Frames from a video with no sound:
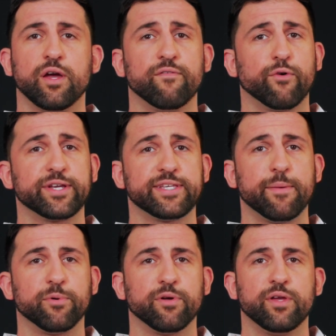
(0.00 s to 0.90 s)
For
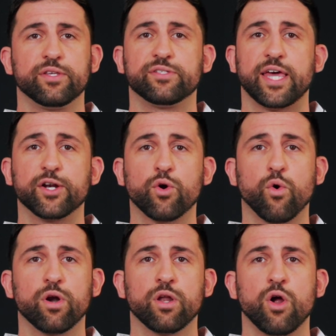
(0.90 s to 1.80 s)
example, center
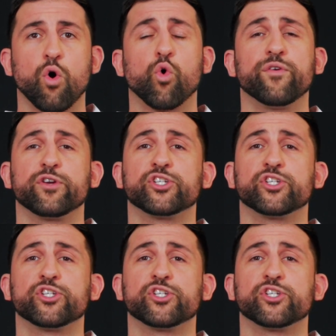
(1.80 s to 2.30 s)
court, or if you're